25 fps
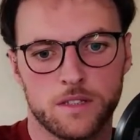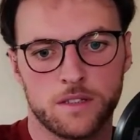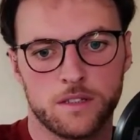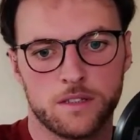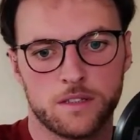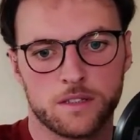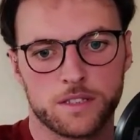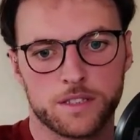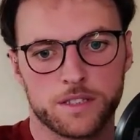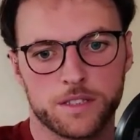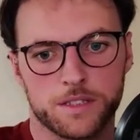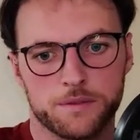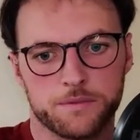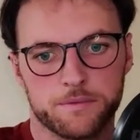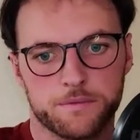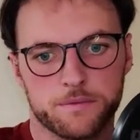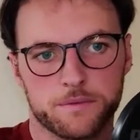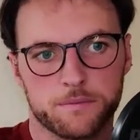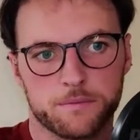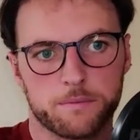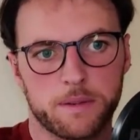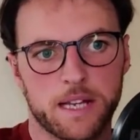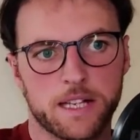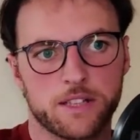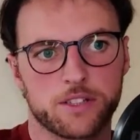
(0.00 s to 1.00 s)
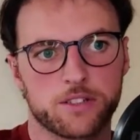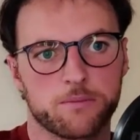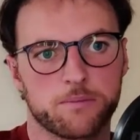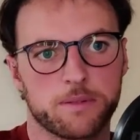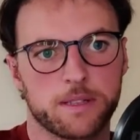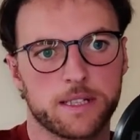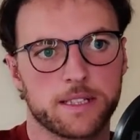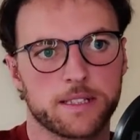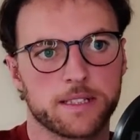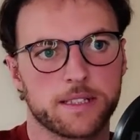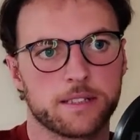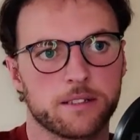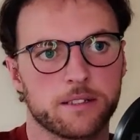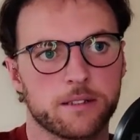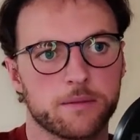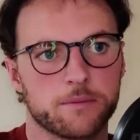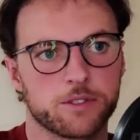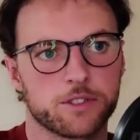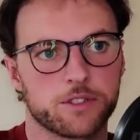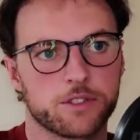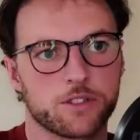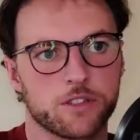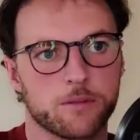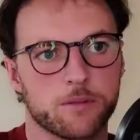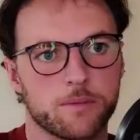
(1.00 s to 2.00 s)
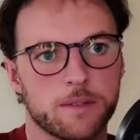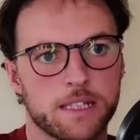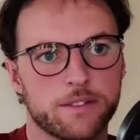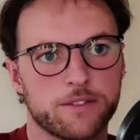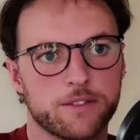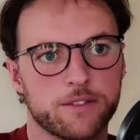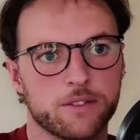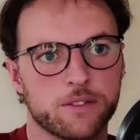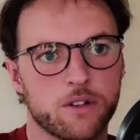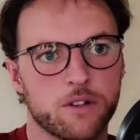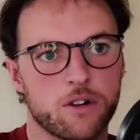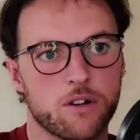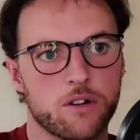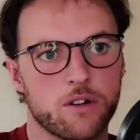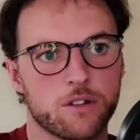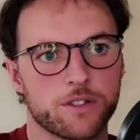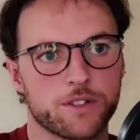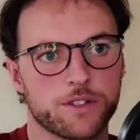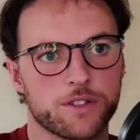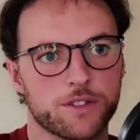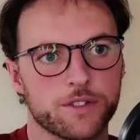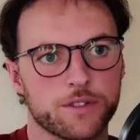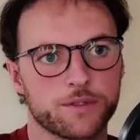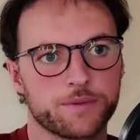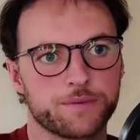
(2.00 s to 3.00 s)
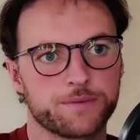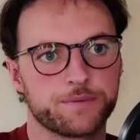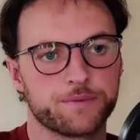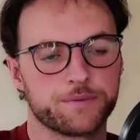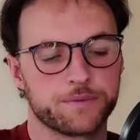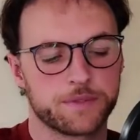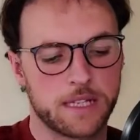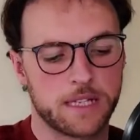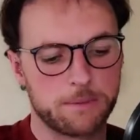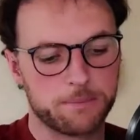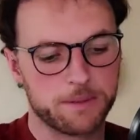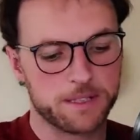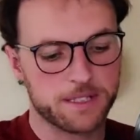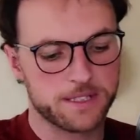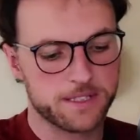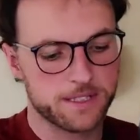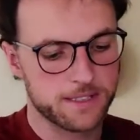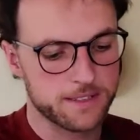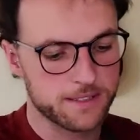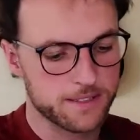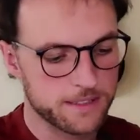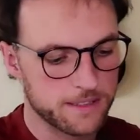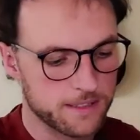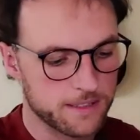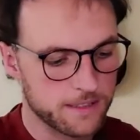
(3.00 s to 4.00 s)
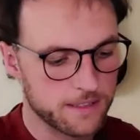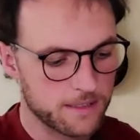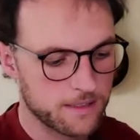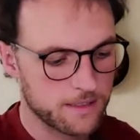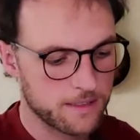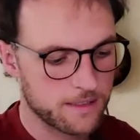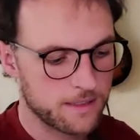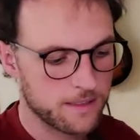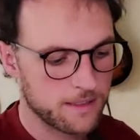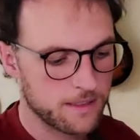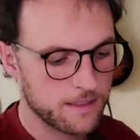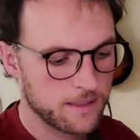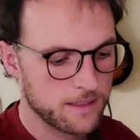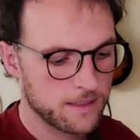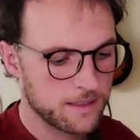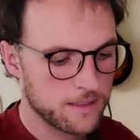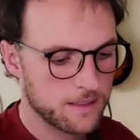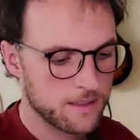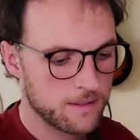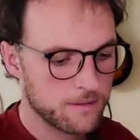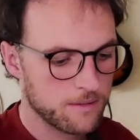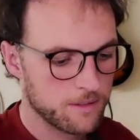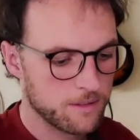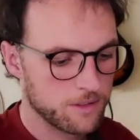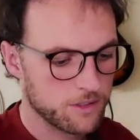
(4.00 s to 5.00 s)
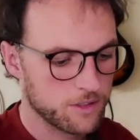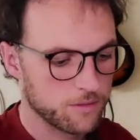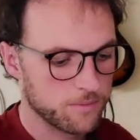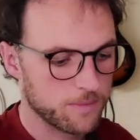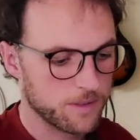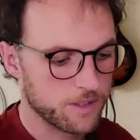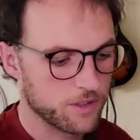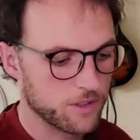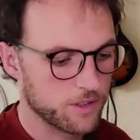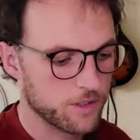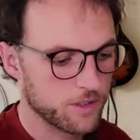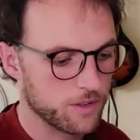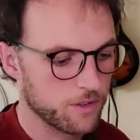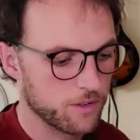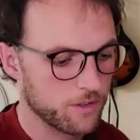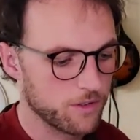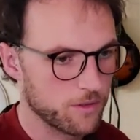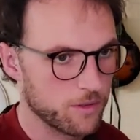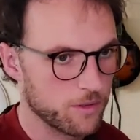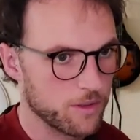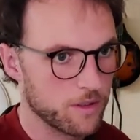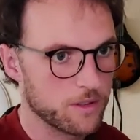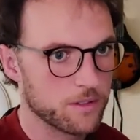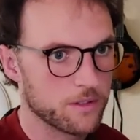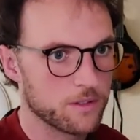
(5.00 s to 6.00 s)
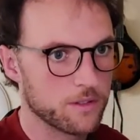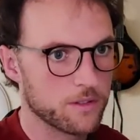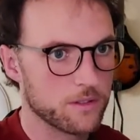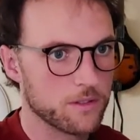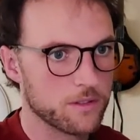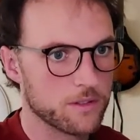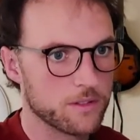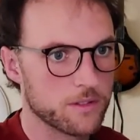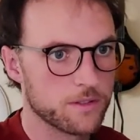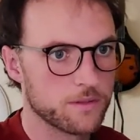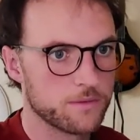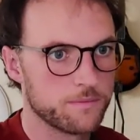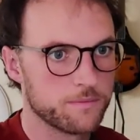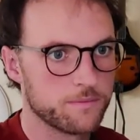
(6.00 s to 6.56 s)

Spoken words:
See, banjo playing now, I'm just going to play a few chords, so that bit's easy. Just need to make sure I know all the chords.